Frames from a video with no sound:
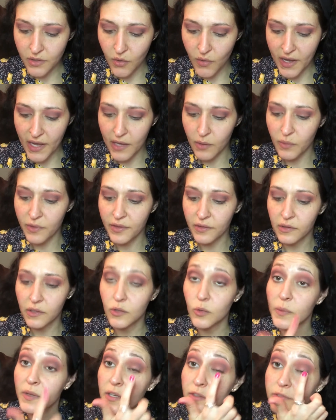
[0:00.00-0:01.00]
go ahead with a
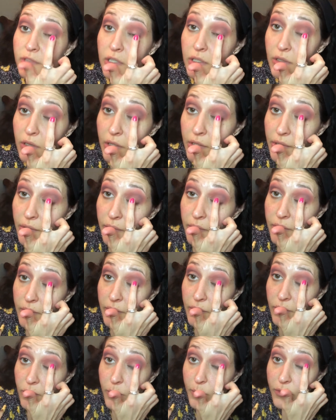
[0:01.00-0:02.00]
little bit of glitter
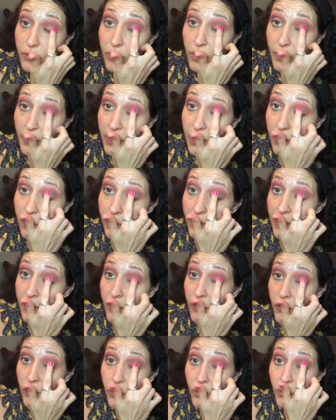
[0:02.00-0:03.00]
glue before we go
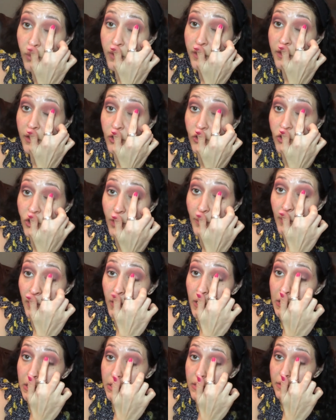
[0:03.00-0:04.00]
into the
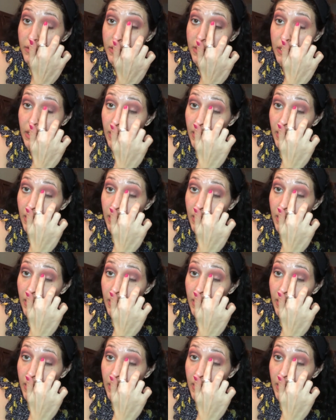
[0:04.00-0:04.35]
shimmers.